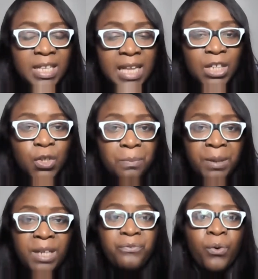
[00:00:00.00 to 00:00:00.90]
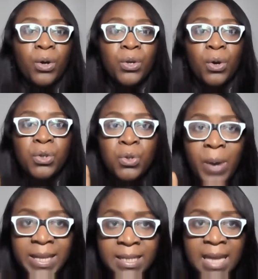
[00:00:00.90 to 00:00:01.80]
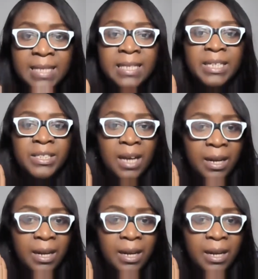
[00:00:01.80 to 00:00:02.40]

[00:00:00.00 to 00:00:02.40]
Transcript: transaction PIN for your USSD